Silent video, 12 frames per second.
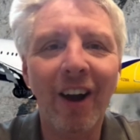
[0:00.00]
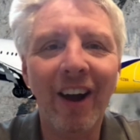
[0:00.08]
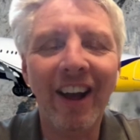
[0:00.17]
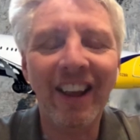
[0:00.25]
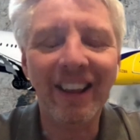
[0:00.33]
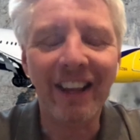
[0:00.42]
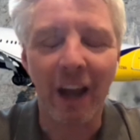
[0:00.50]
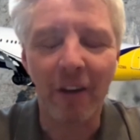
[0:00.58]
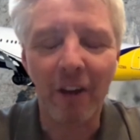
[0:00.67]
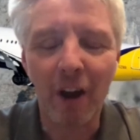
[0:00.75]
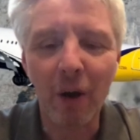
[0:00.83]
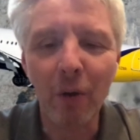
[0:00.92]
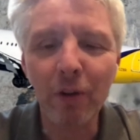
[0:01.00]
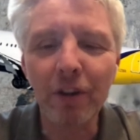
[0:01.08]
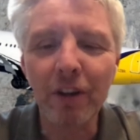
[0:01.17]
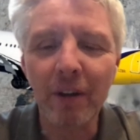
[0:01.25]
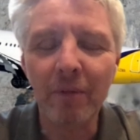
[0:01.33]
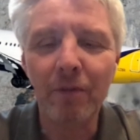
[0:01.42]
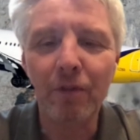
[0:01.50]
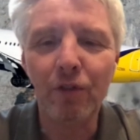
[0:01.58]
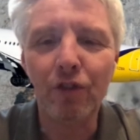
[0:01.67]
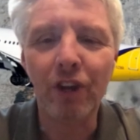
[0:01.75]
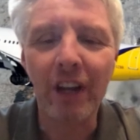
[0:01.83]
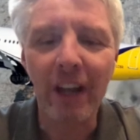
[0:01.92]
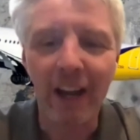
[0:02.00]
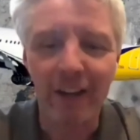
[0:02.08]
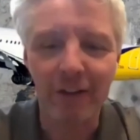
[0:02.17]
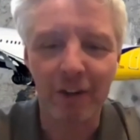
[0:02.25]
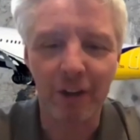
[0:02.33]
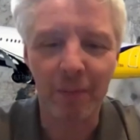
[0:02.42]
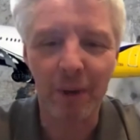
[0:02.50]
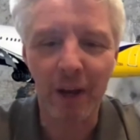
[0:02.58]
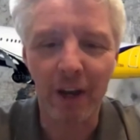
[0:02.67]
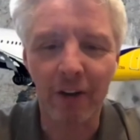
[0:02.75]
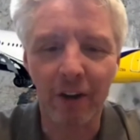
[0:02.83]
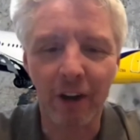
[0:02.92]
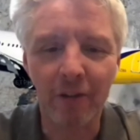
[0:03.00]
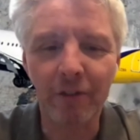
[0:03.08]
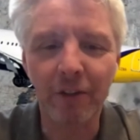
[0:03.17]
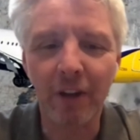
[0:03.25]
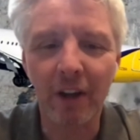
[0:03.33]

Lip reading: Yeah, older GA type aircraft